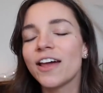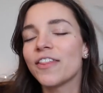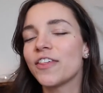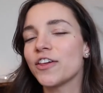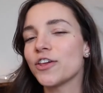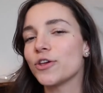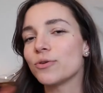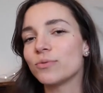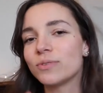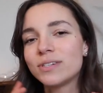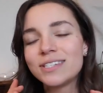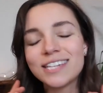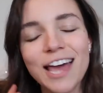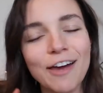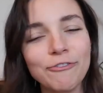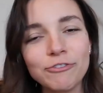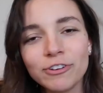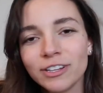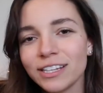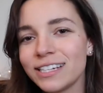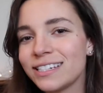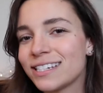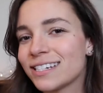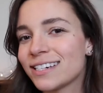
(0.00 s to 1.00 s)
that you
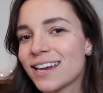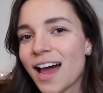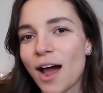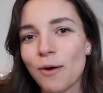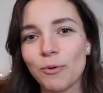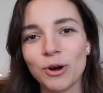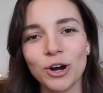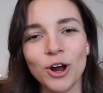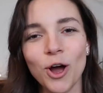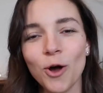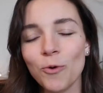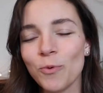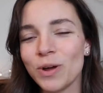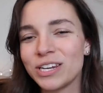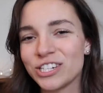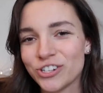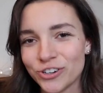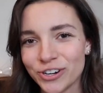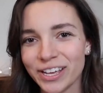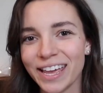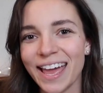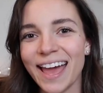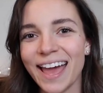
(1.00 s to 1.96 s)
definitely did not work all winter to